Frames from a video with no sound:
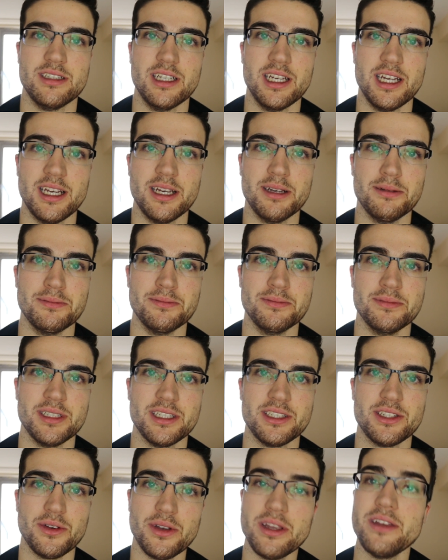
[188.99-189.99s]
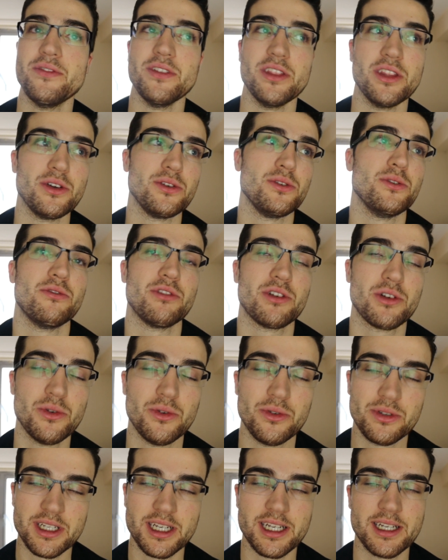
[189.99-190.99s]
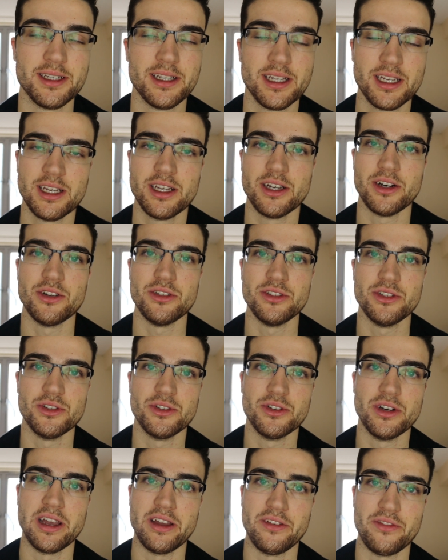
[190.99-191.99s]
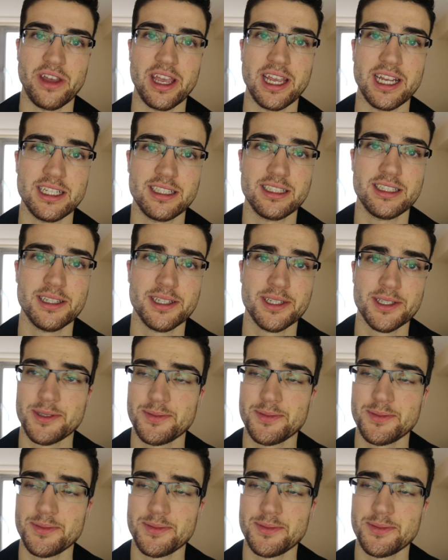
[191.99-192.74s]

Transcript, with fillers: Um, so even though you're recording on your F8